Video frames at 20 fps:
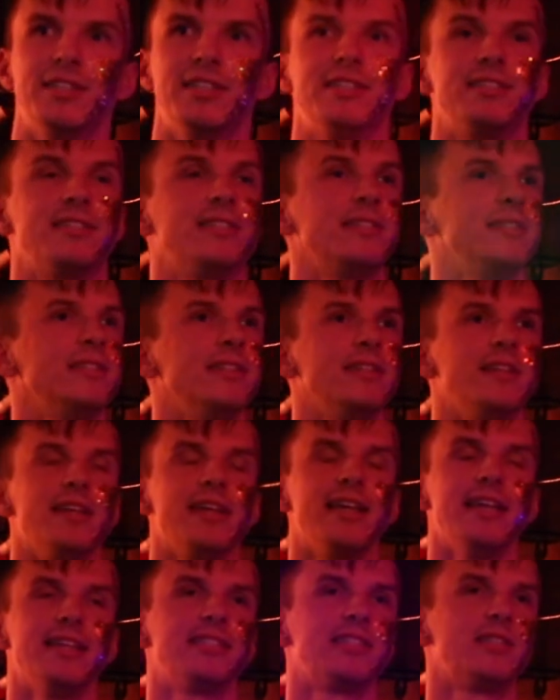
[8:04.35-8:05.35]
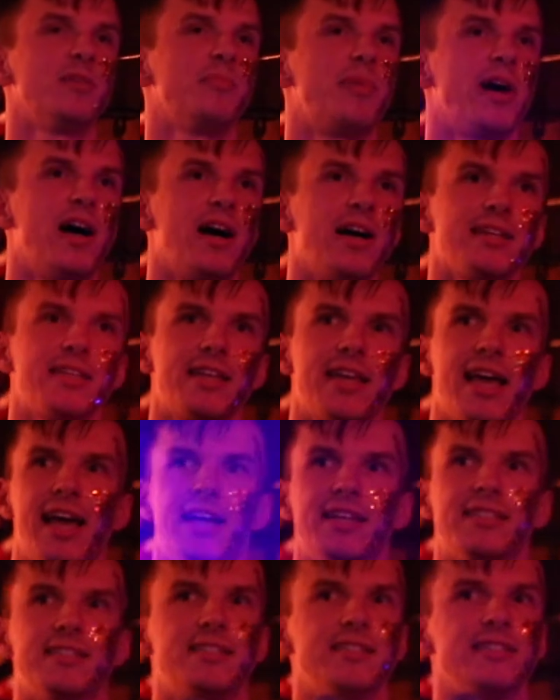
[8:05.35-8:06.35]
It's the
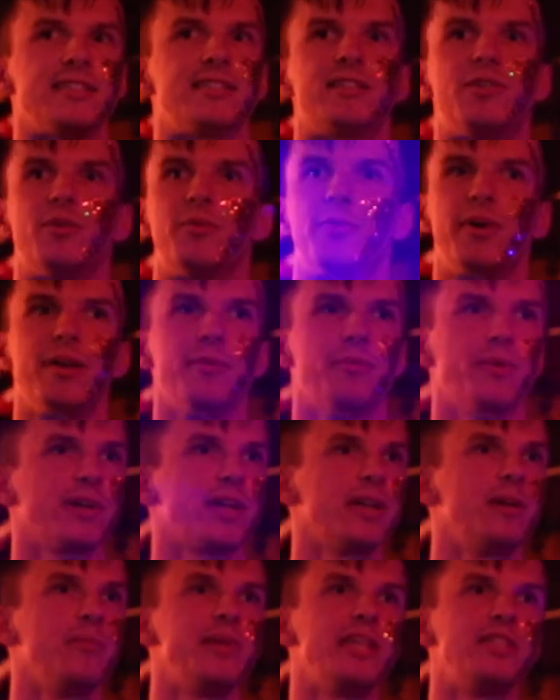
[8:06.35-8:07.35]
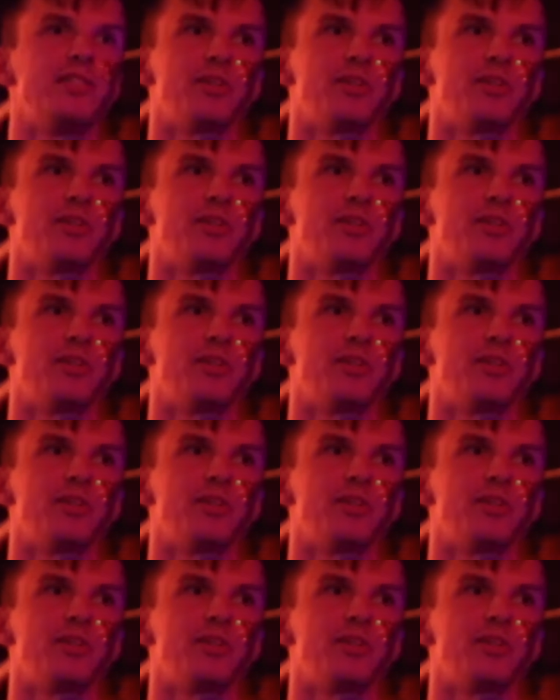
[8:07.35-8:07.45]
podcast. We're gonna be